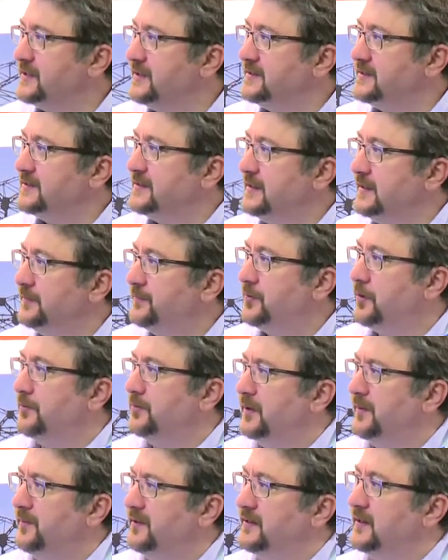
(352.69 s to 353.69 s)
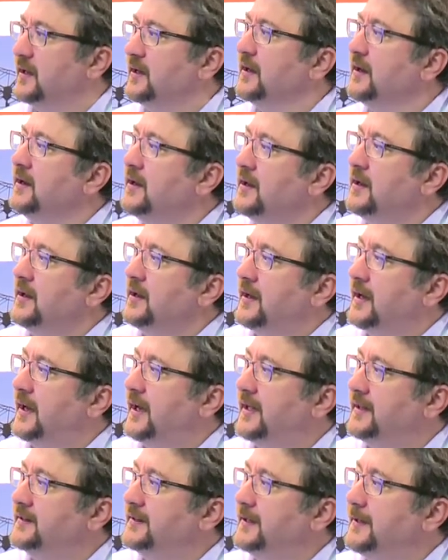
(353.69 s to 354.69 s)
is problematic.
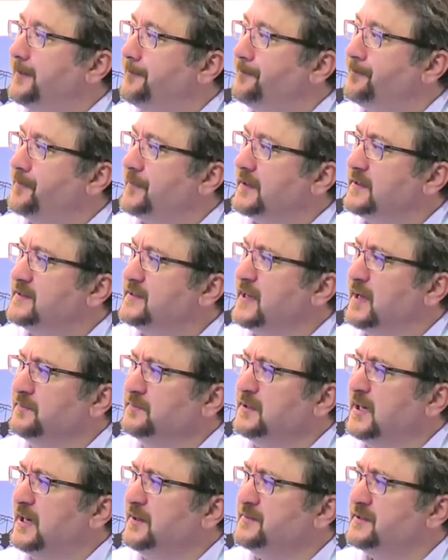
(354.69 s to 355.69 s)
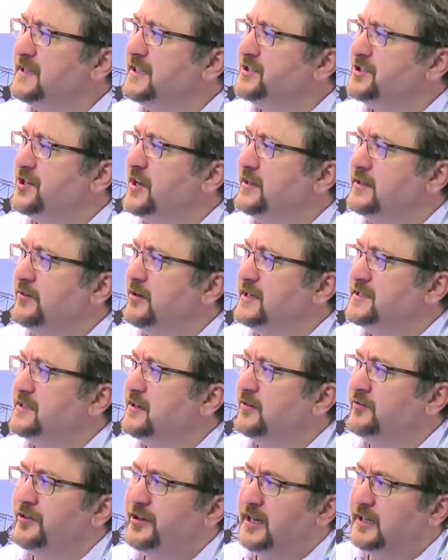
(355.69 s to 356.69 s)
And sometimes it generates
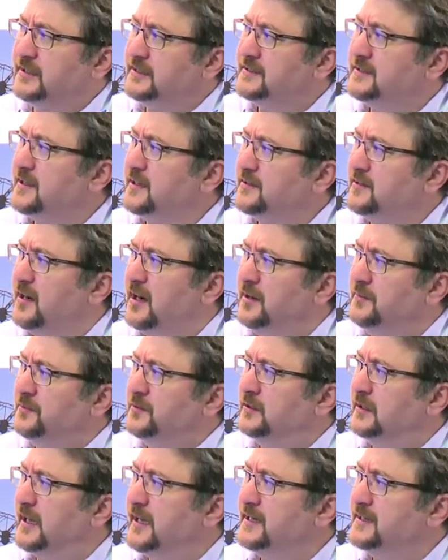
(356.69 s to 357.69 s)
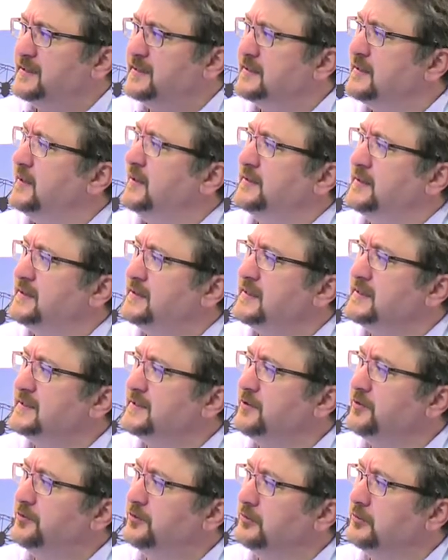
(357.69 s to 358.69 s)
unrealistic time delays. This is
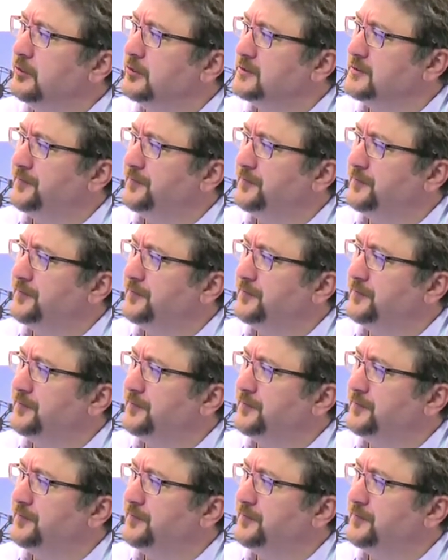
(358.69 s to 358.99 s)
due to loss